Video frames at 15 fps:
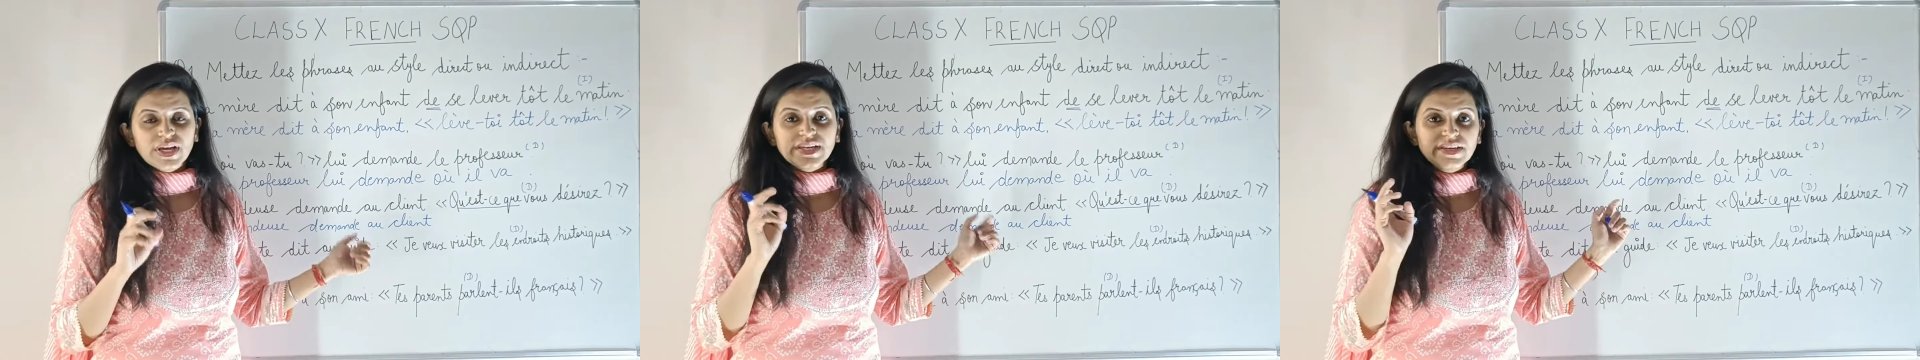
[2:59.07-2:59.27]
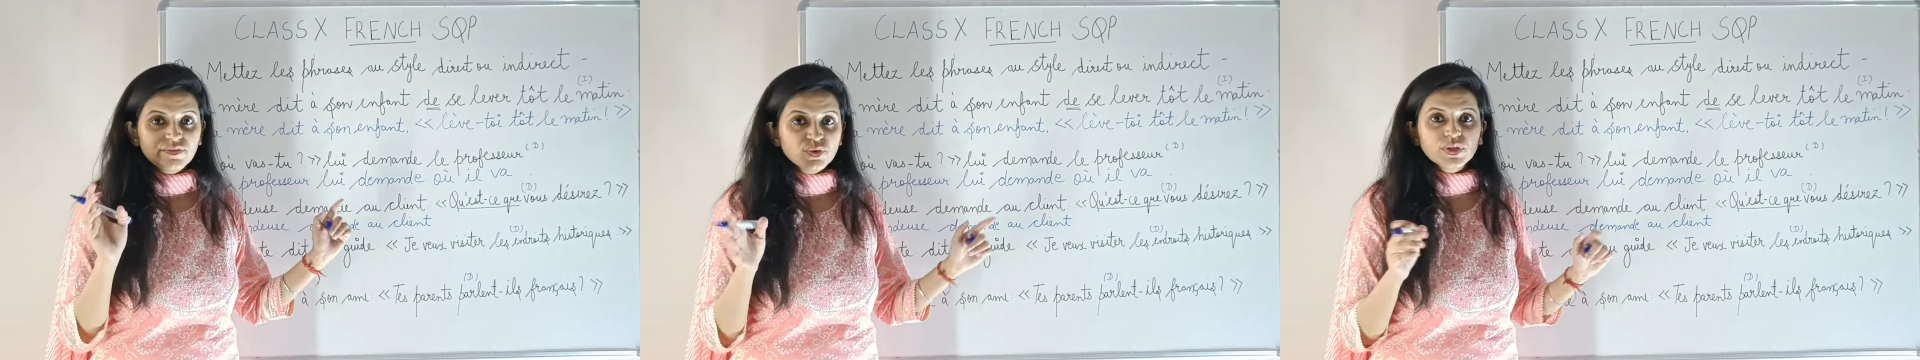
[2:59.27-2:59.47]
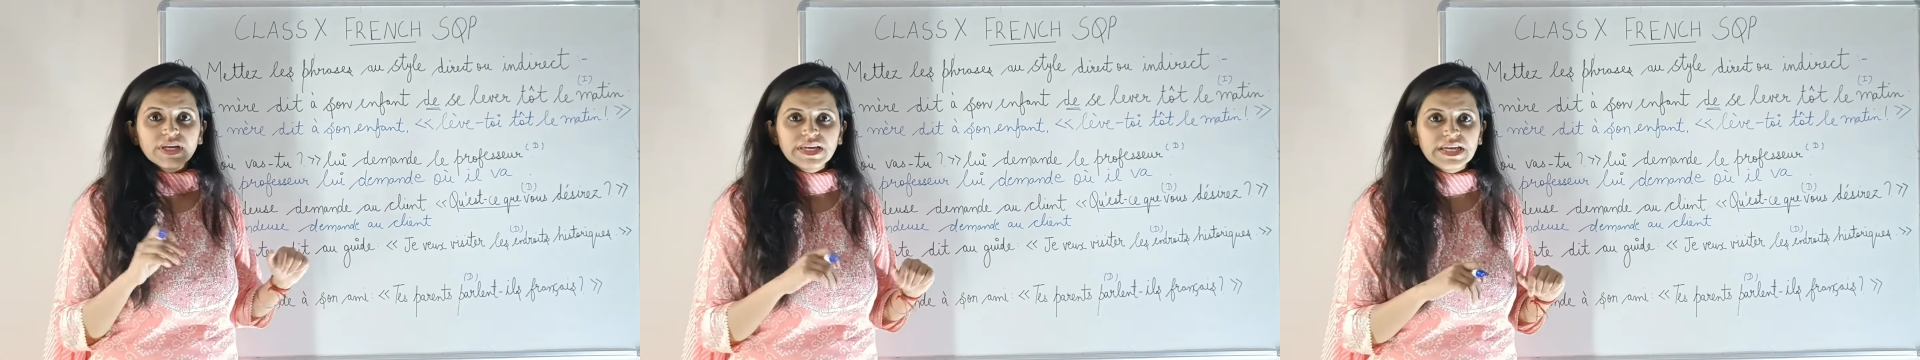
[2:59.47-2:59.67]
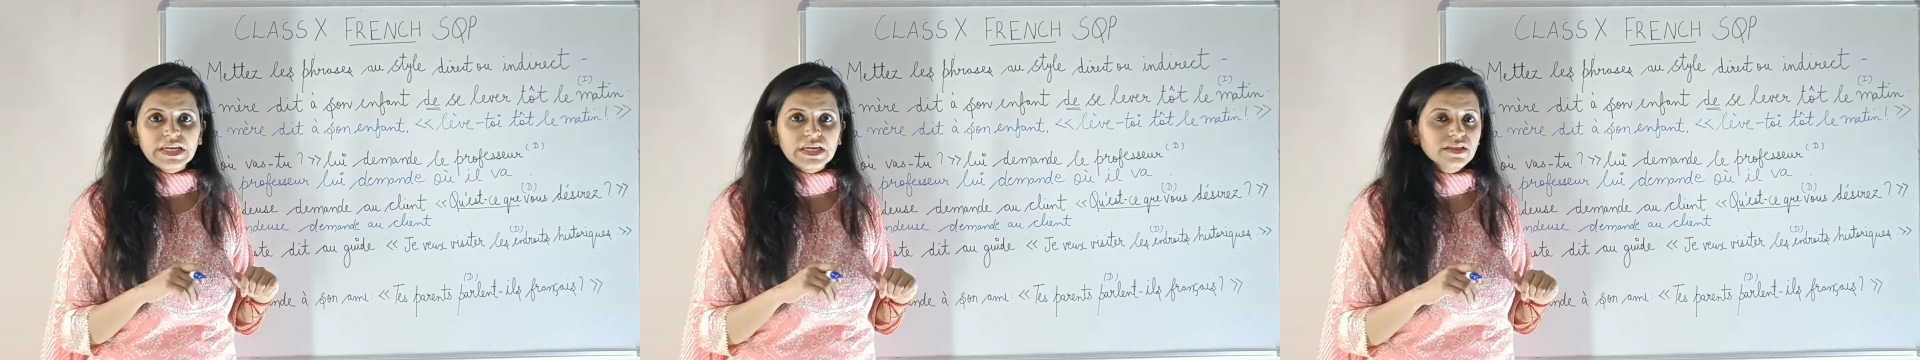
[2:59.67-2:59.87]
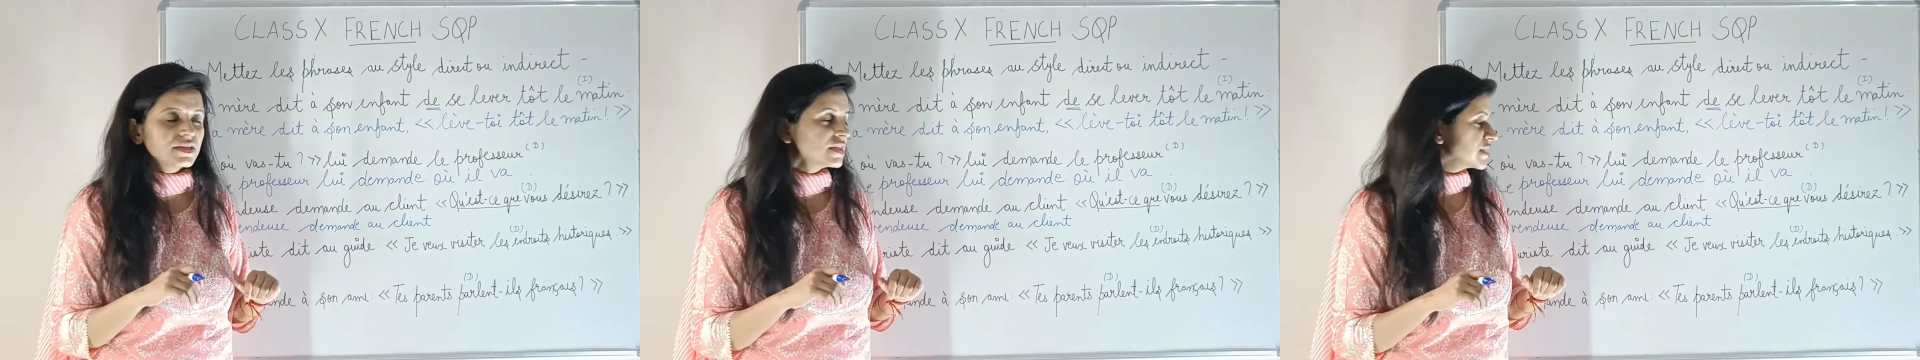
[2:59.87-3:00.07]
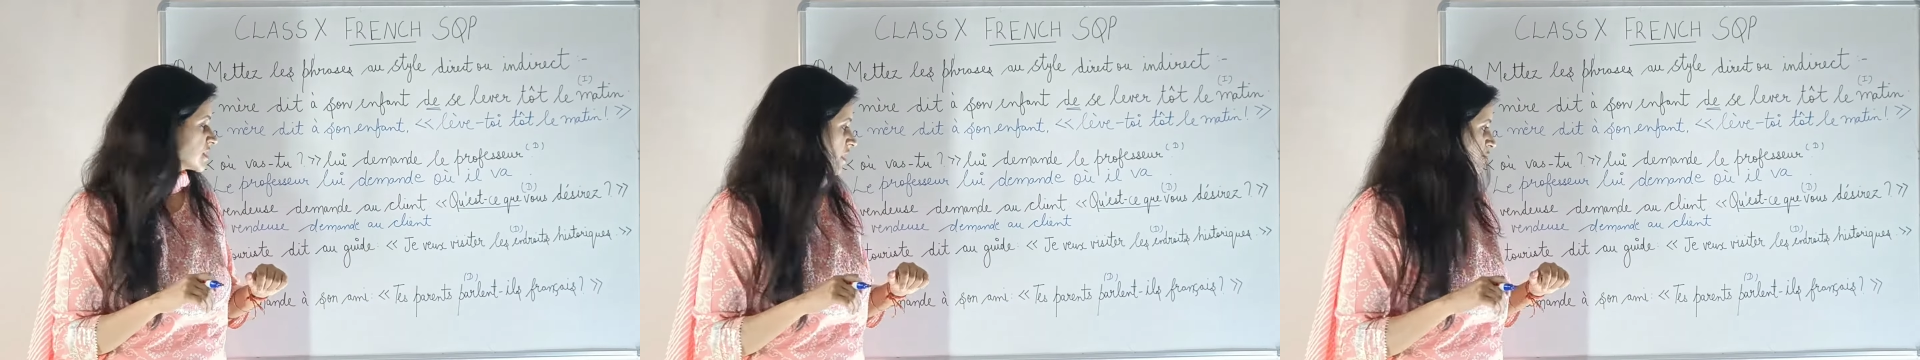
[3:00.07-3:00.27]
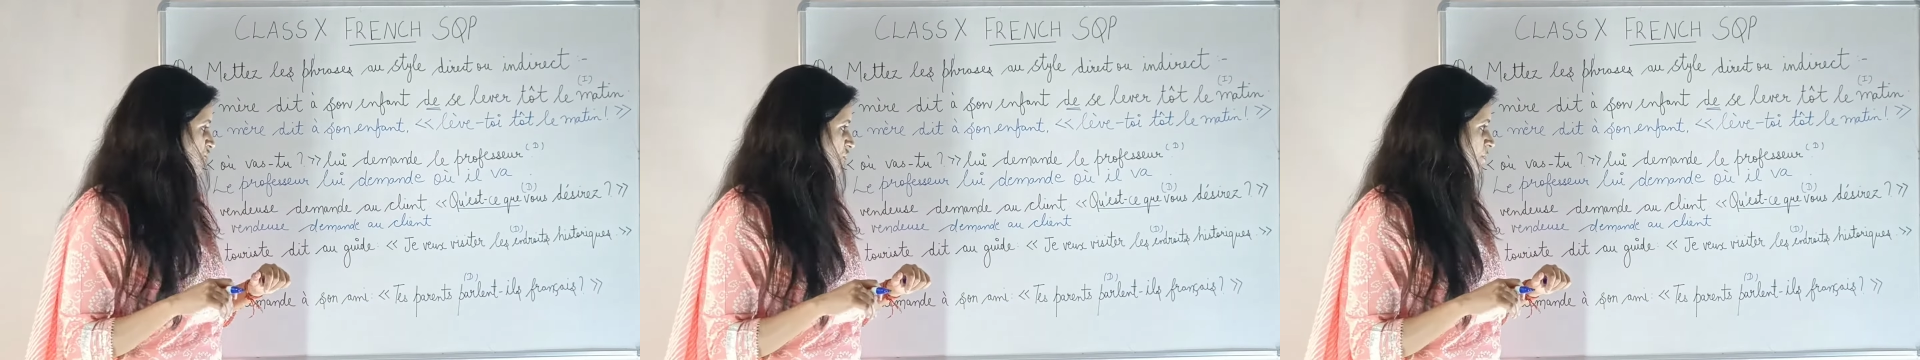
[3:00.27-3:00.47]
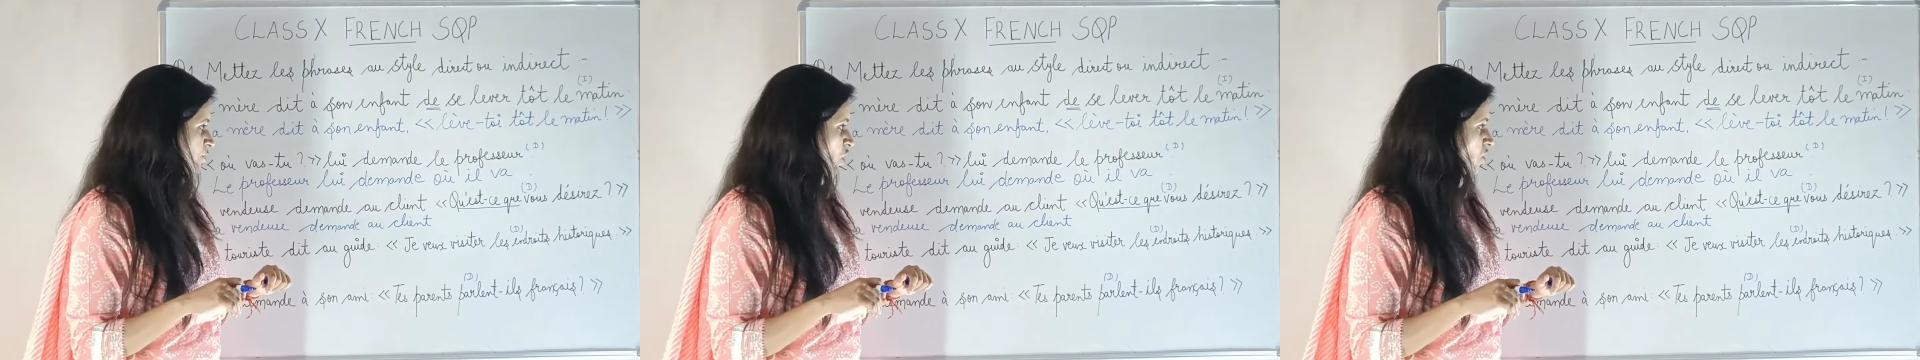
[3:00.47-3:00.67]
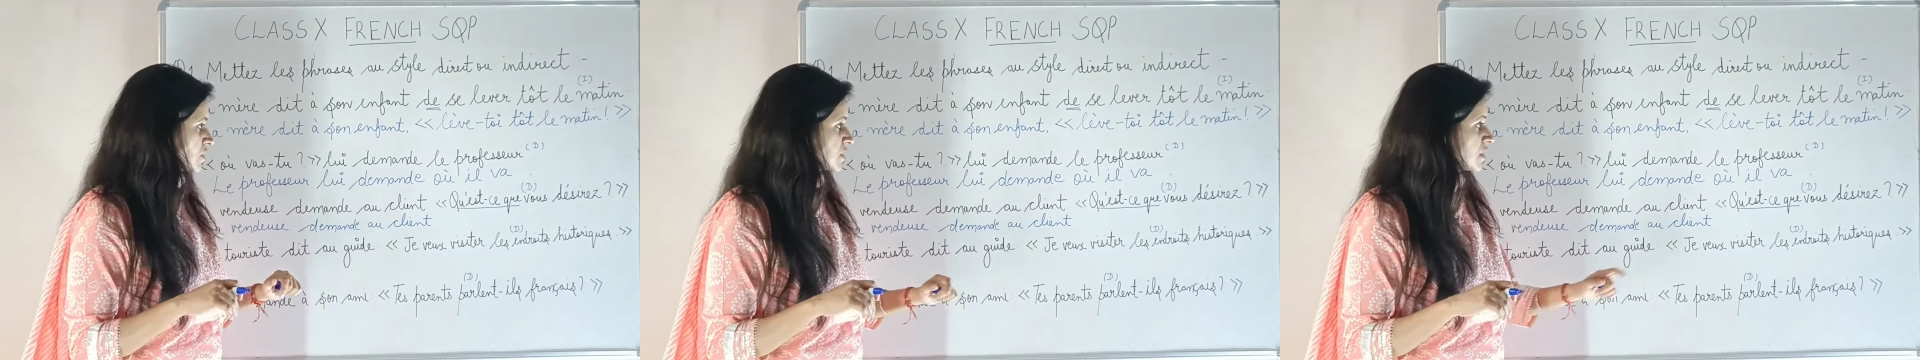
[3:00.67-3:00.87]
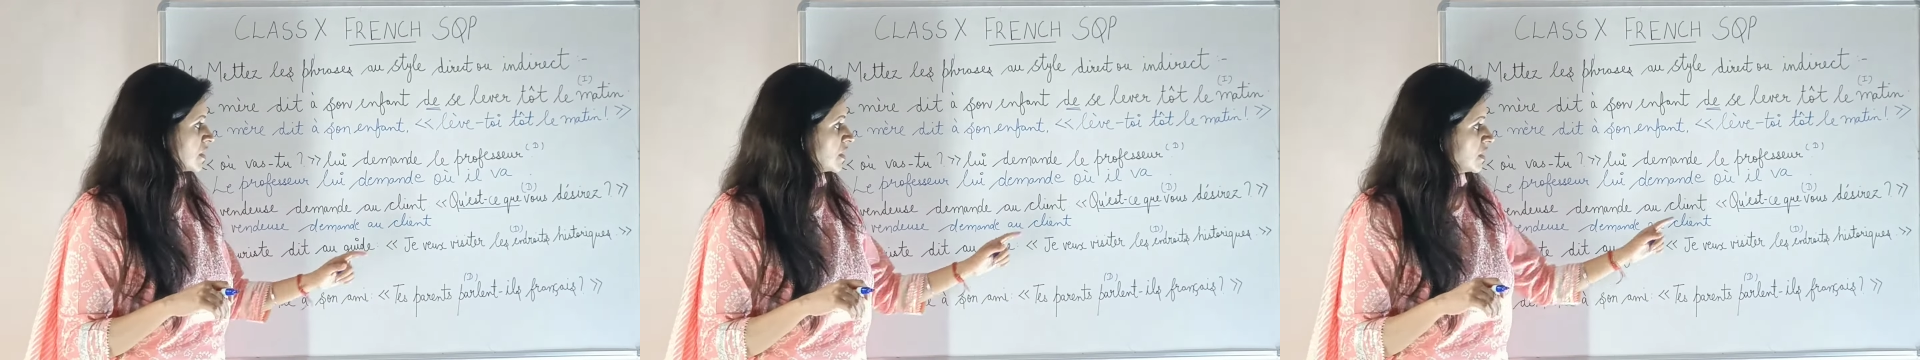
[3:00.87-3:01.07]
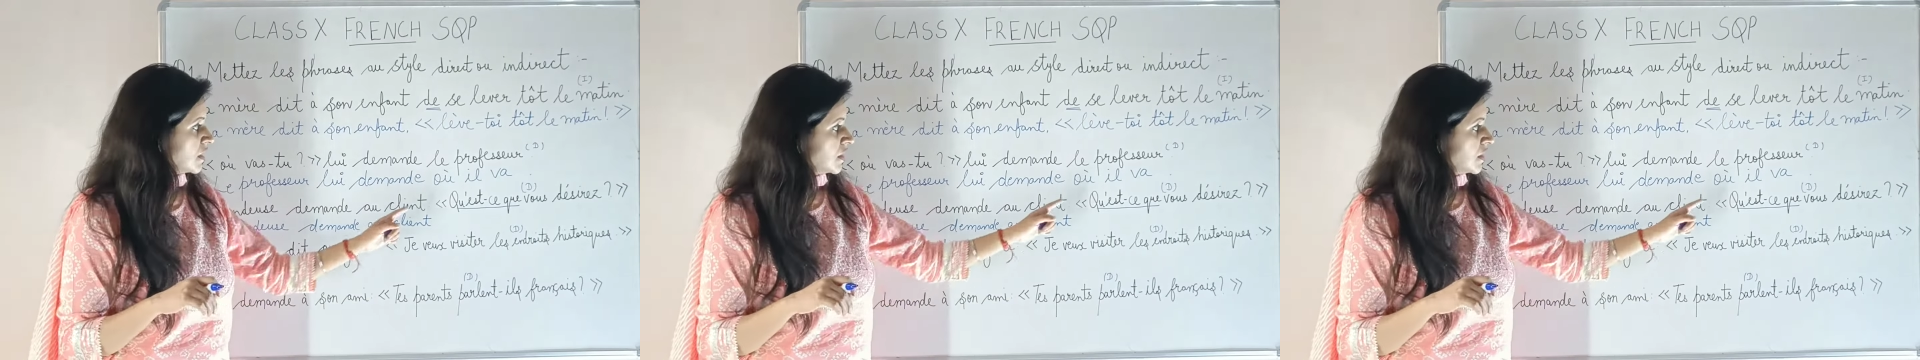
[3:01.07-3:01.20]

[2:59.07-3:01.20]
I'll give you the link in the description box.